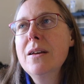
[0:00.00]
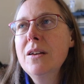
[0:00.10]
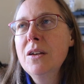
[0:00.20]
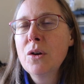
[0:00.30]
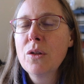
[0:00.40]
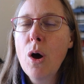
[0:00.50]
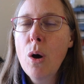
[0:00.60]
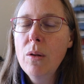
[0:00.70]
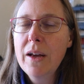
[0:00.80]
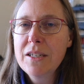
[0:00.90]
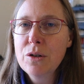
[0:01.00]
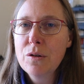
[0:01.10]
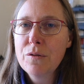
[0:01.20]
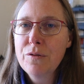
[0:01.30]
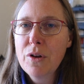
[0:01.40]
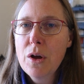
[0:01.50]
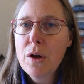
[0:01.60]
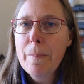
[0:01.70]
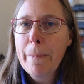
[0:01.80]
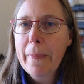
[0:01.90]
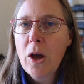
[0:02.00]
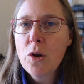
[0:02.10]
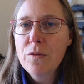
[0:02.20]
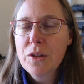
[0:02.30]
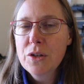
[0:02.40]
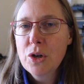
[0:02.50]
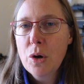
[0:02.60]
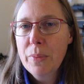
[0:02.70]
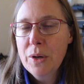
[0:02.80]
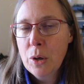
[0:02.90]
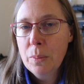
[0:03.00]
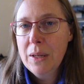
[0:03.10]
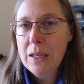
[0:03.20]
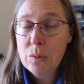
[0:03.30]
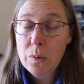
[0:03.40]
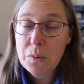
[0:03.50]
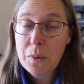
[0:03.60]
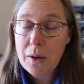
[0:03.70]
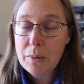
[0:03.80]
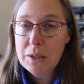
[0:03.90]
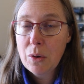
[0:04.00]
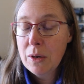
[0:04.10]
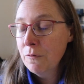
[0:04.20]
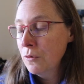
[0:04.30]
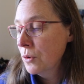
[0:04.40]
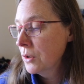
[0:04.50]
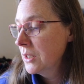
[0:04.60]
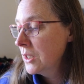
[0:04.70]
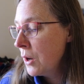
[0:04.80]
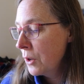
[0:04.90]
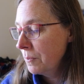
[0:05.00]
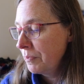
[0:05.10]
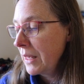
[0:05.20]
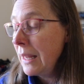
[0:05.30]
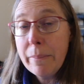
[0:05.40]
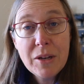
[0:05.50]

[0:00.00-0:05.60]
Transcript: you know, the whole idea of over the top and opulent was what I was going for. So let me